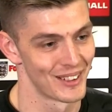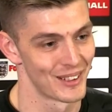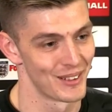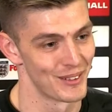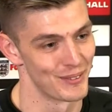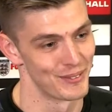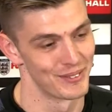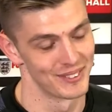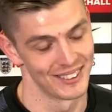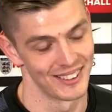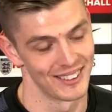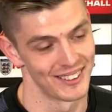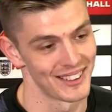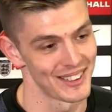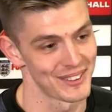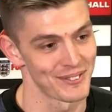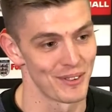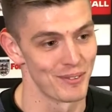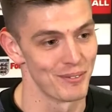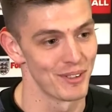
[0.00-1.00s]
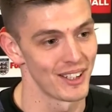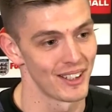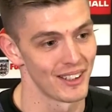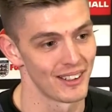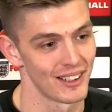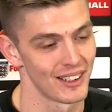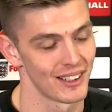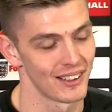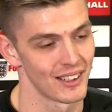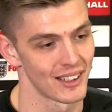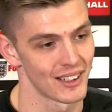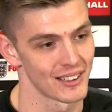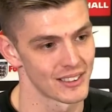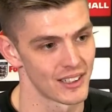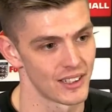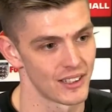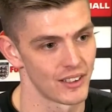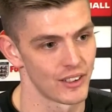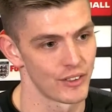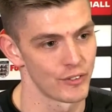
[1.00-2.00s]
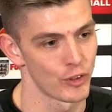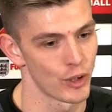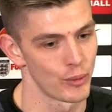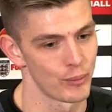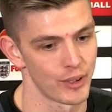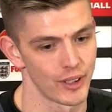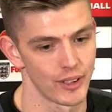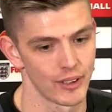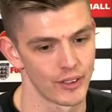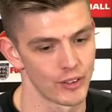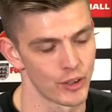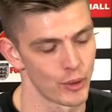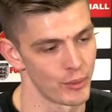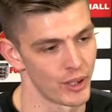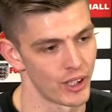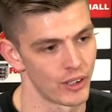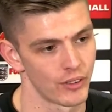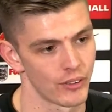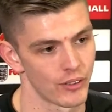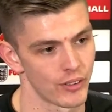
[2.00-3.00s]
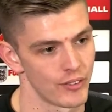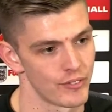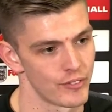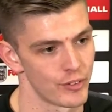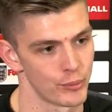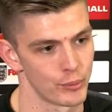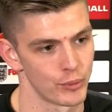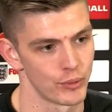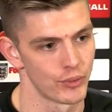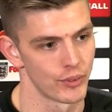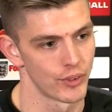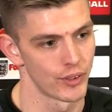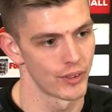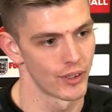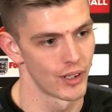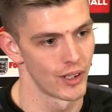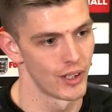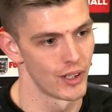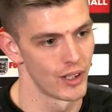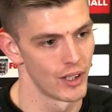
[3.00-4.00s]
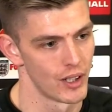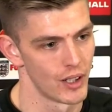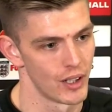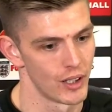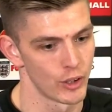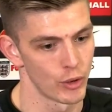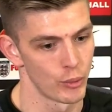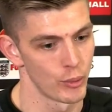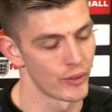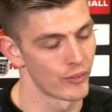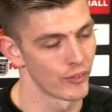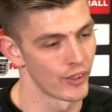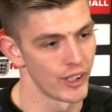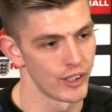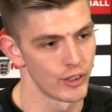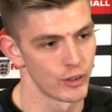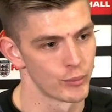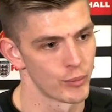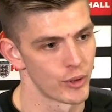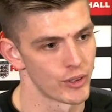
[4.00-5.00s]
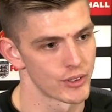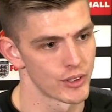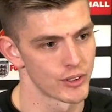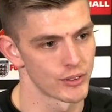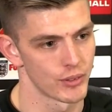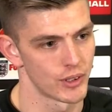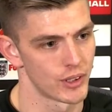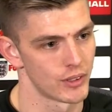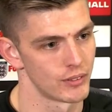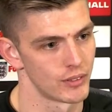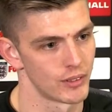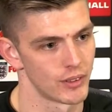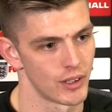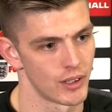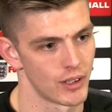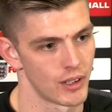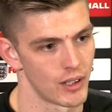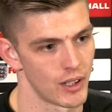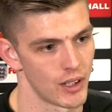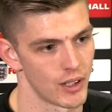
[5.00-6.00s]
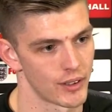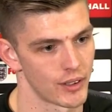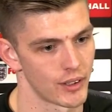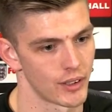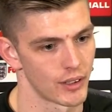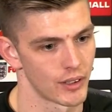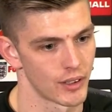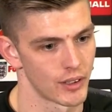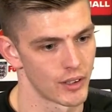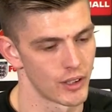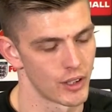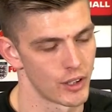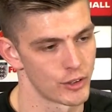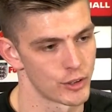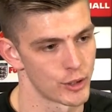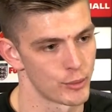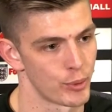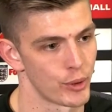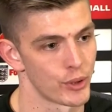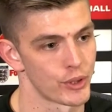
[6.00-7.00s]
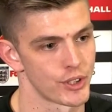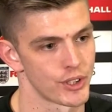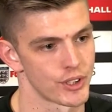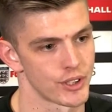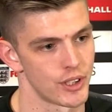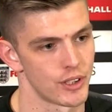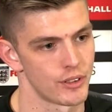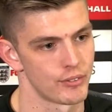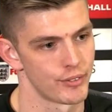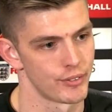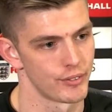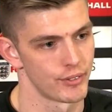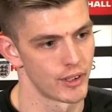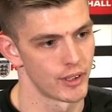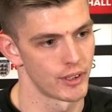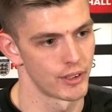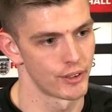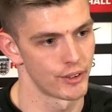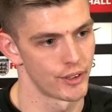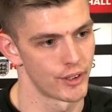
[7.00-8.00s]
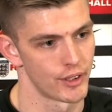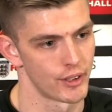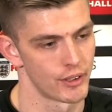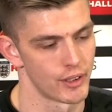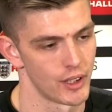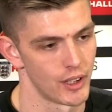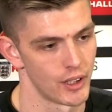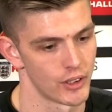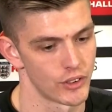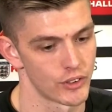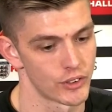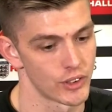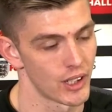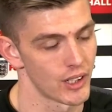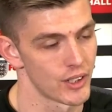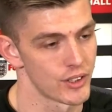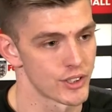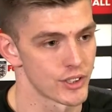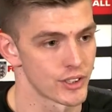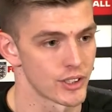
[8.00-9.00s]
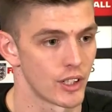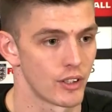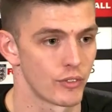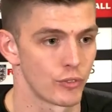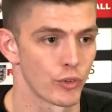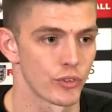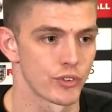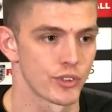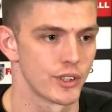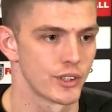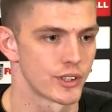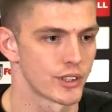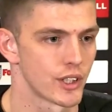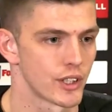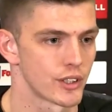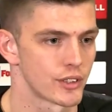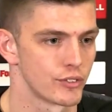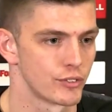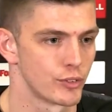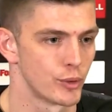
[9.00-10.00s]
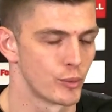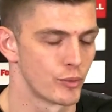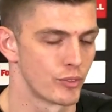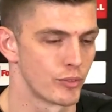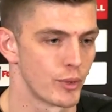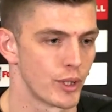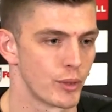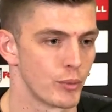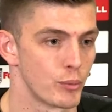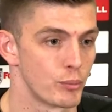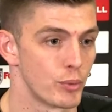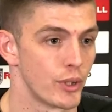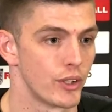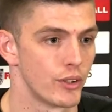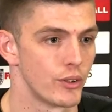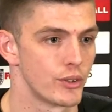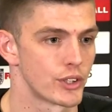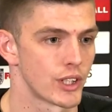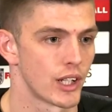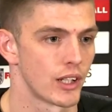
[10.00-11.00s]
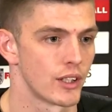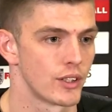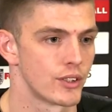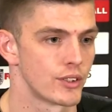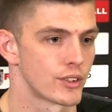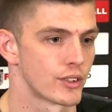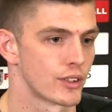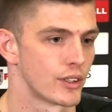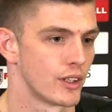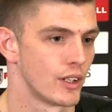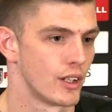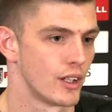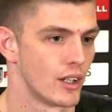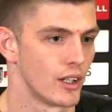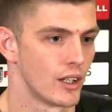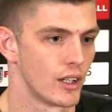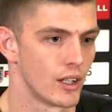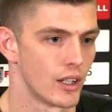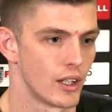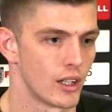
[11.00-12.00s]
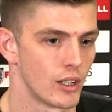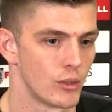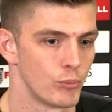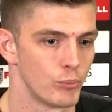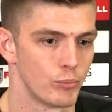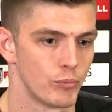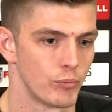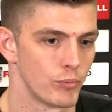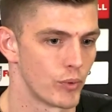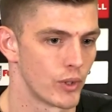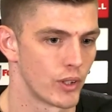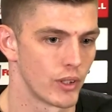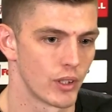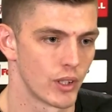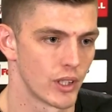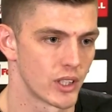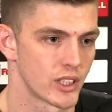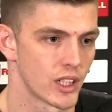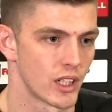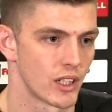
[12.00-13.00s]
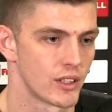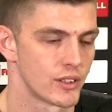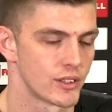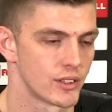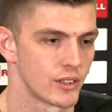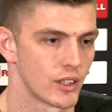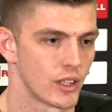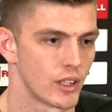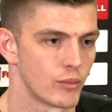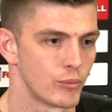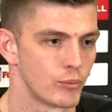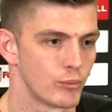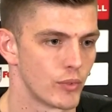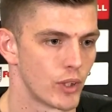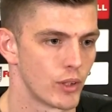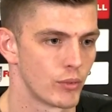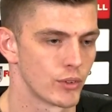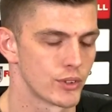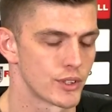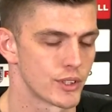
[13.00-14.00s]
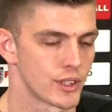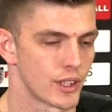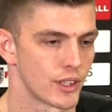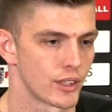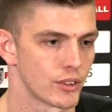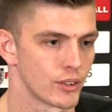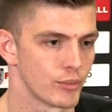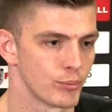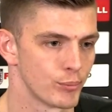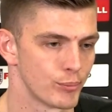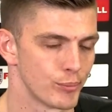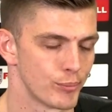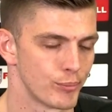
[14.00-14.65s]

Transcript: You know, that's what I'm here. Like I say, you know, you've got to be hungry in football, and you've got to be greedy almost as well, I think, and to push yourself and to challenge yourself. And obviously international football for me would be a new challenge, but a challenge, you know, I want to take on.